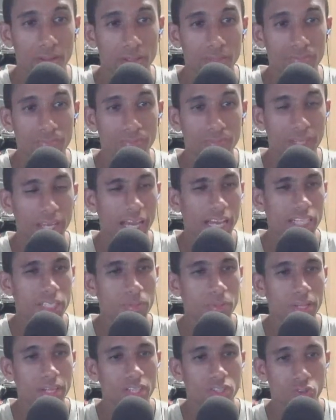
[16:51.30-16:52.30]
it has
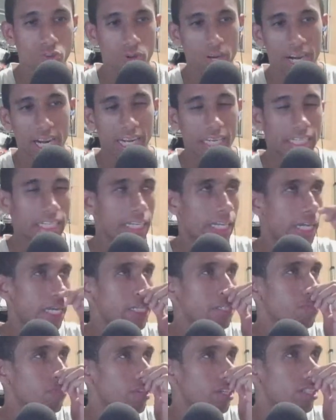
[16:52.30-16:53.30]
been a drag.
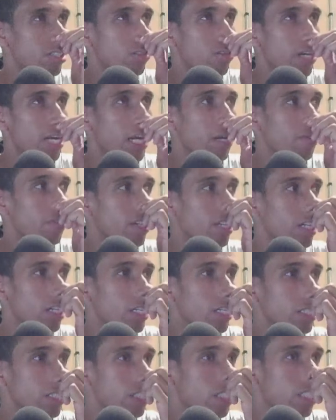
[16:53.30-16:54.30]

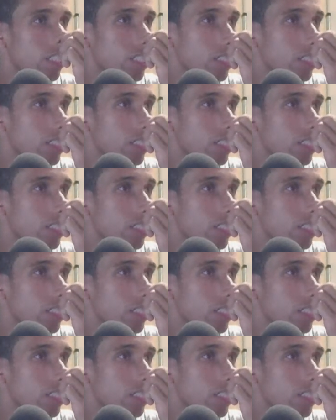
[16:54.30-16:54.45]
Because